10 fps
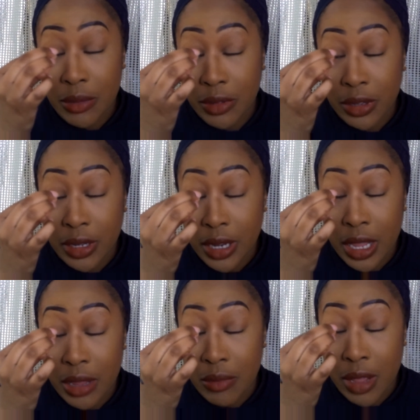I'm not gonna
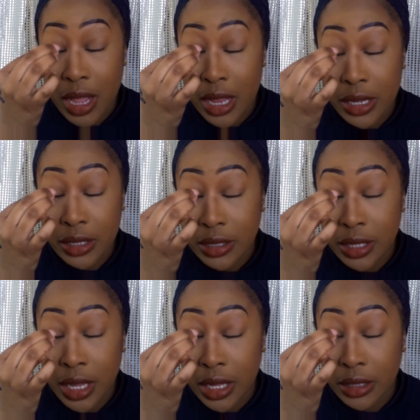lie, my eyelids
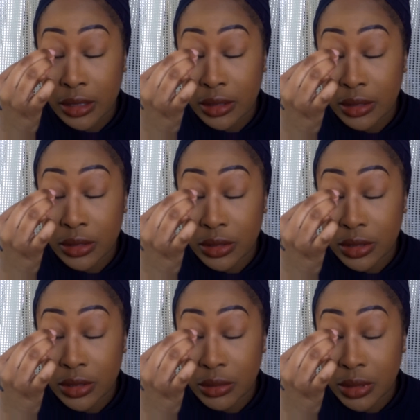are like, because you
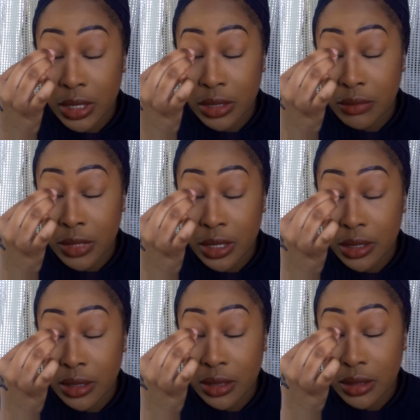just stopped touching me.
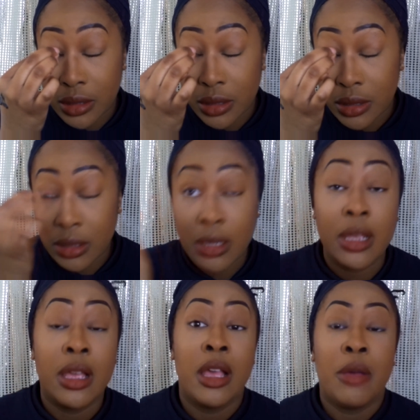
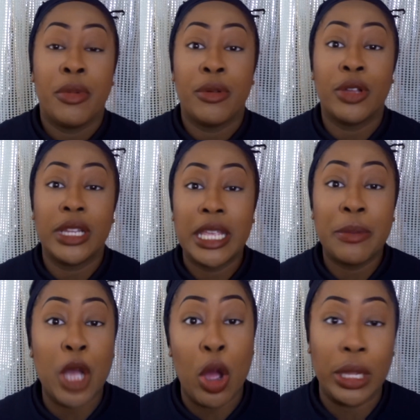But we're gonna
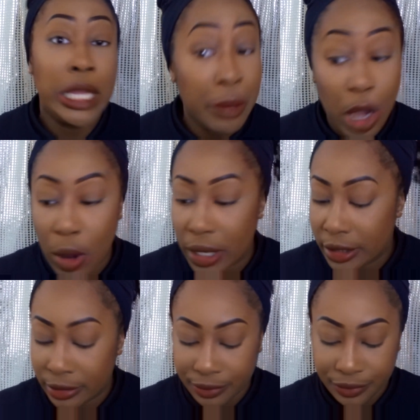keep it going. Keep it going.